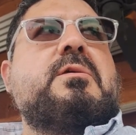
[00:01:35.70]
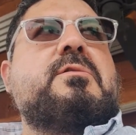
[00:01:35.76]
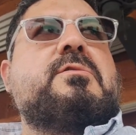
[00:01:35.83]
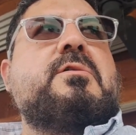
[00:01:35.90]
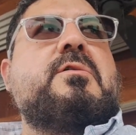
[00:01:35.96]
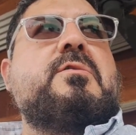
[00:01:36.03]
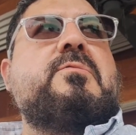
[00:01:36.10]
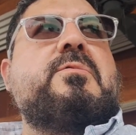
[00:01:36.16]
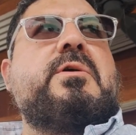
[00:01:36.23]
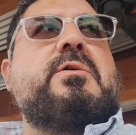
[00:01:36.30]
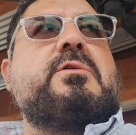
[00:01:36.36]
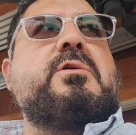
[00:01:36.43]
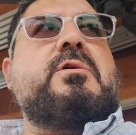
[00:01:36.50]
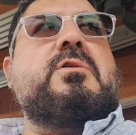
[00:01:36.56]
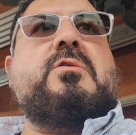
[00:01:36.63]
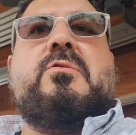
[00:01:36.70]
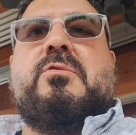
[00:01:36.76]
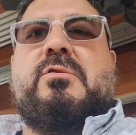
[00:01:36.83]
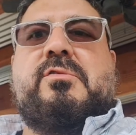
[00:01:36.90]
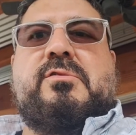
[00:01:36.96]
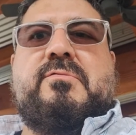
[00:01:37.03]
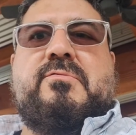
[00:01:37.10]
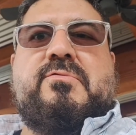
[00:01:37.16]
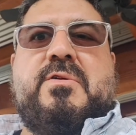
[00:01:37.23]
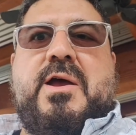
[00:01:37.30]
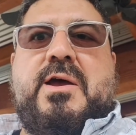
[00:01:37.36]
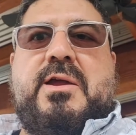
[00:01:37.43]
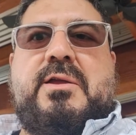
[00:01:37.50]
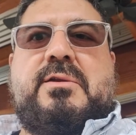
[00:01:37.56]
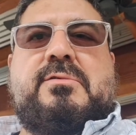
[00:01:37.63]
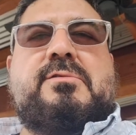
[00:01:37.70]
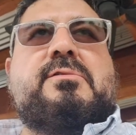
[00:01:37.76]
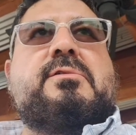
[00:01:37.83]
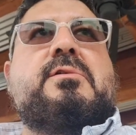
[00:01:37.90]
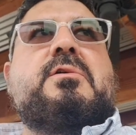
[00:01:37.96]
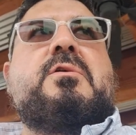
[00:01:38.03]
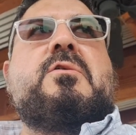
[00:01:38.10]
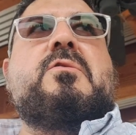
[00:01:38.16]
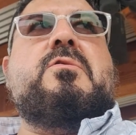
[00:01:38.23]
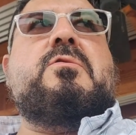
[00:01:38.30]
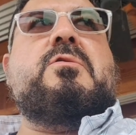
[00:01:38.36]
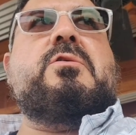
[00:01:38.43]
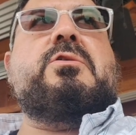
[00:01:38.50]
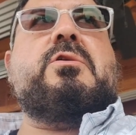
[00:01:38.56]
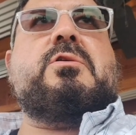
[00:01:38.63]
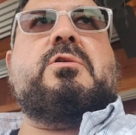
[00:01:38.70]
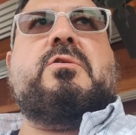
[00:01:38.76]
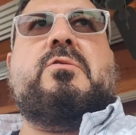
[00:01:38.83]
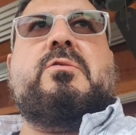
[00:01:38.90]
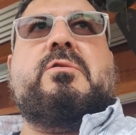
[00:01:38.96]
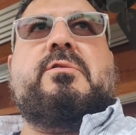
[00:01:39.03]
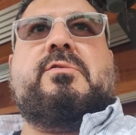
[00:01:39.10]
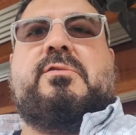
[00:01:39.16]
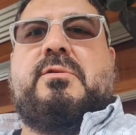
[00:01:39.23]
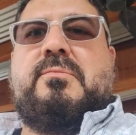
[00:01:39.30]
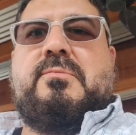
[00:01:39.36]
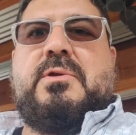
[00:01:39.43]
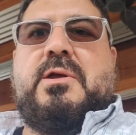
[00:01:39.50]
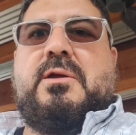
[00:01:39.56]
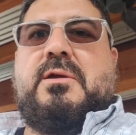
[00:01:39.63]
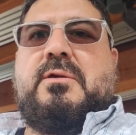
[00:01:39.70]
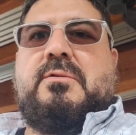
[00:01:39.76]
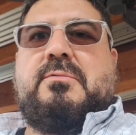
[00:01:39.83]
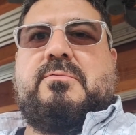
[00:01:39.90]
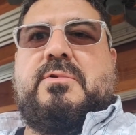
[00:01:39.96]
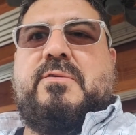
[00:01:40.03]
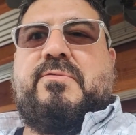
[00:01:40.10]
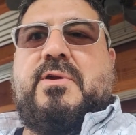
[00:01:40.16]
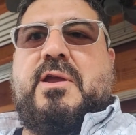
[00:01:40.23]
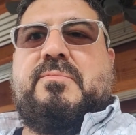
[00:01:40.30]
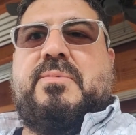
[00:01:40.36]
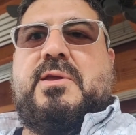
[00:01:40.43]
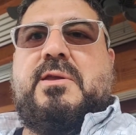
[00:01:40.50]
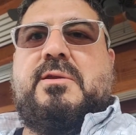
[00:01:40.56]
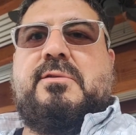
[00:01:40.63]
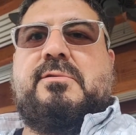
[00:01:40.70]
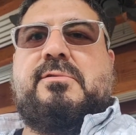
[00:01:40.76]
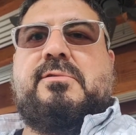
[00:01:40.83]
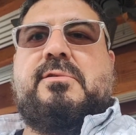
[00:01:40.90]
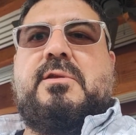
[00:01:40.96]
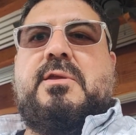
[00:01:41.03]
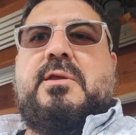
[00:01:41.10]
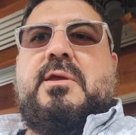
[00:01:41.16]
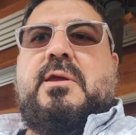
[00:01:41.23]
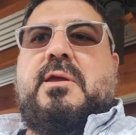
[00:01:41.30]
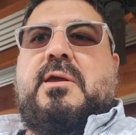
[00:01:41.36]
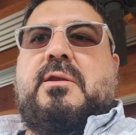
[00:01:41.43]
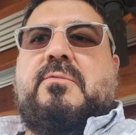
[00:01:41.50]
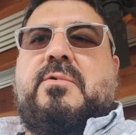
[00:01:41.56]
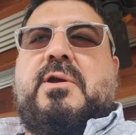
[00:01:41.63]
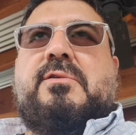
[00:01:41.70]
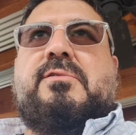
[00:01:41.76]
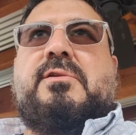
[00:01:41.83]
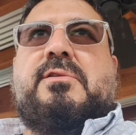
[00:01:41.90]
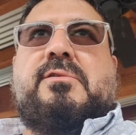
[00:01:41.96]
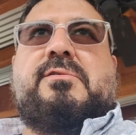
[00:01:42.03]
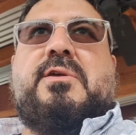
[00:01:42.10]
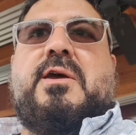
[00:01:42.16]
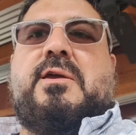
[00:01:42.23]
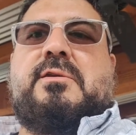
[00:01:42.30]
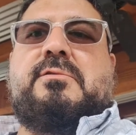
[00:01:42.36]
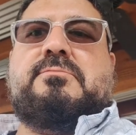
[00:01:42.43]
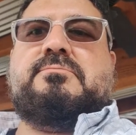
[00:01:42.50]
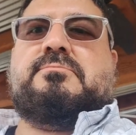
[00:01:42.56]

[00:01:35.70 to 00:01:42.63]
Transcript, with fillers: So whether you're going to order some fries or you're going to order some refried beans and rice on the side.